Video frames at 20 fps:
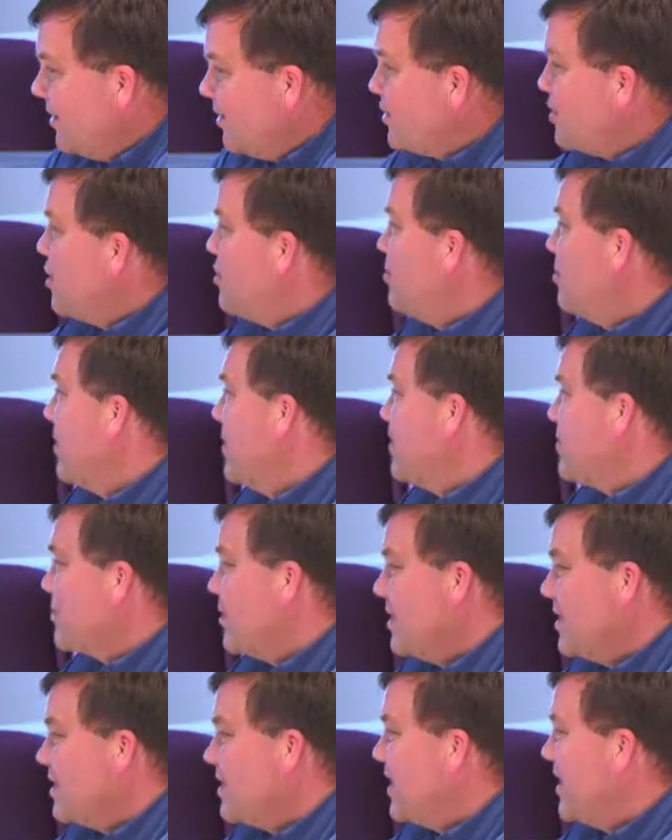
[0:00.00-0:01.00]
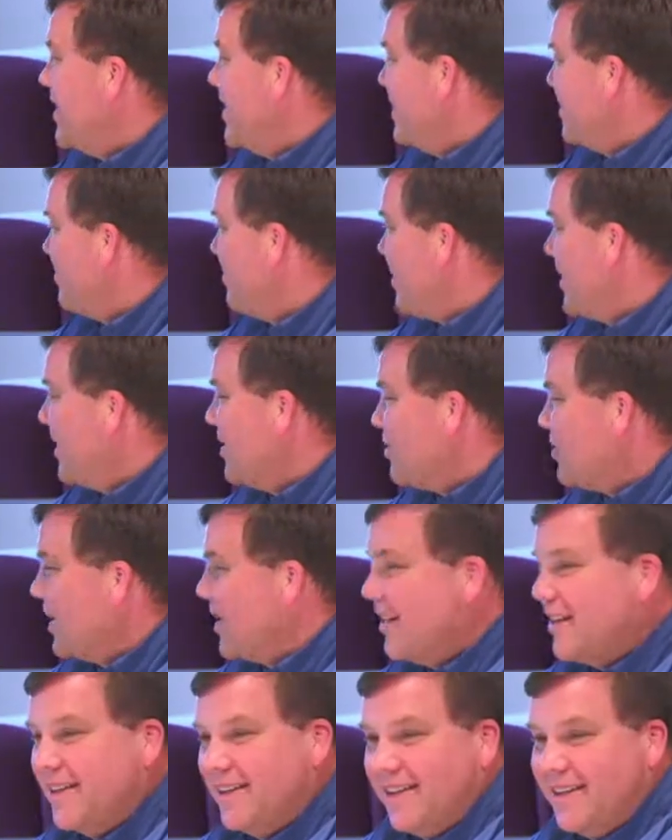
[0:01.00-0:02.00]
There's no place where the sun doesn't
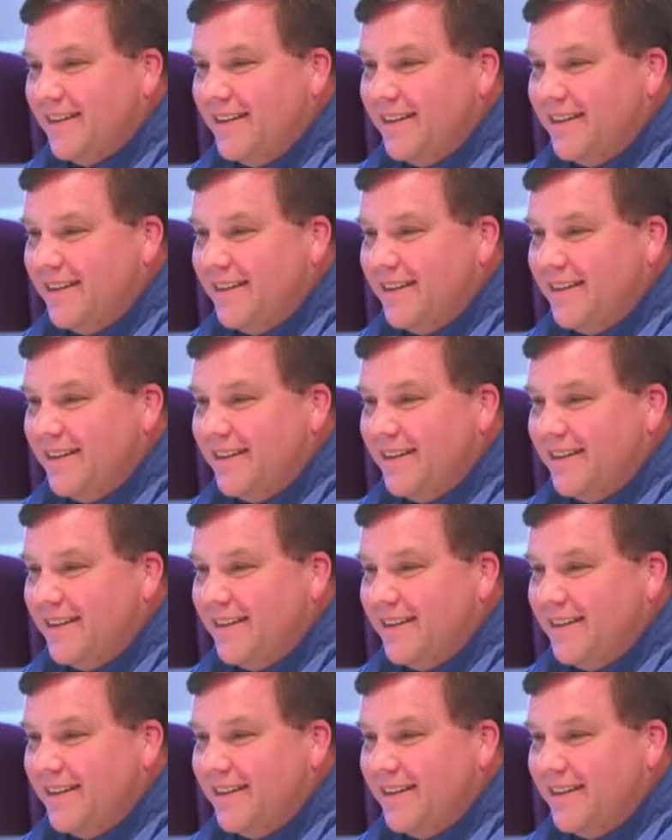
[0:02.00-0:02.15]
penetrate,